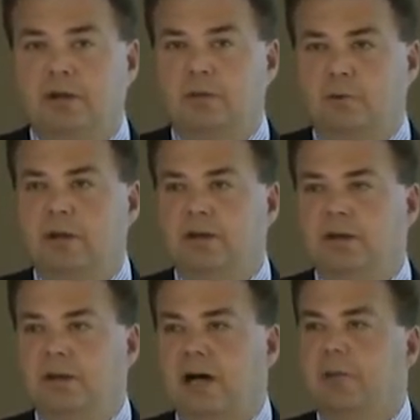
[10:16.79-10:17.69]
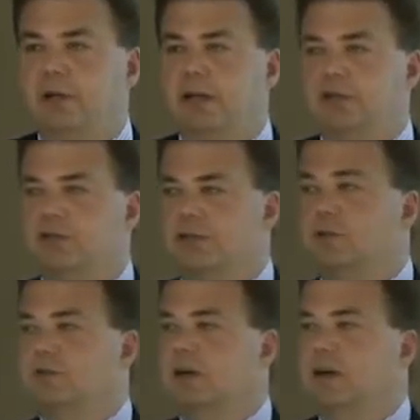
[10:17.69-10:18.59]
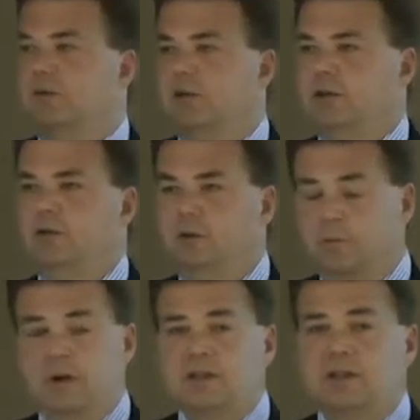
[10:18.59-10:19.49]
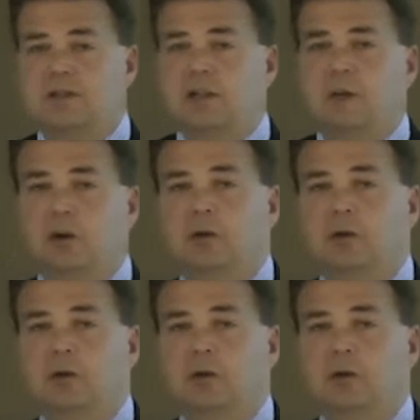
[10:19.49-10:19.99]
a written obligation to assign over to you or a present assignment